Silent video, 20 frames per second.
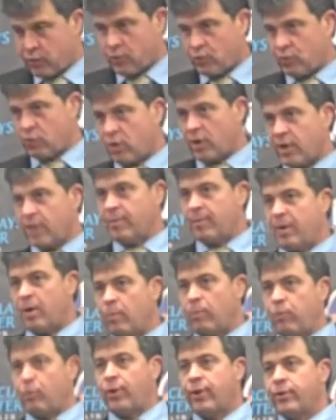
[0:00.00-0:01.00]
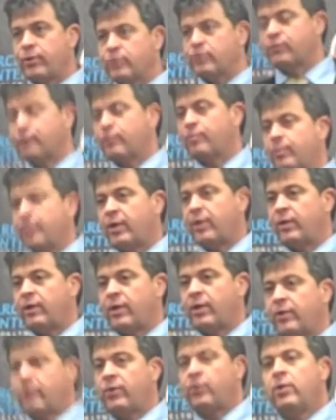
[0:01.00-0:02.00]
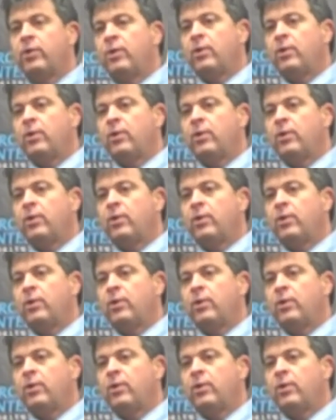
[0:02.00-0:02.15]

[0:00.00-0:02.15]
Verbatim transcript: you talk about players for me that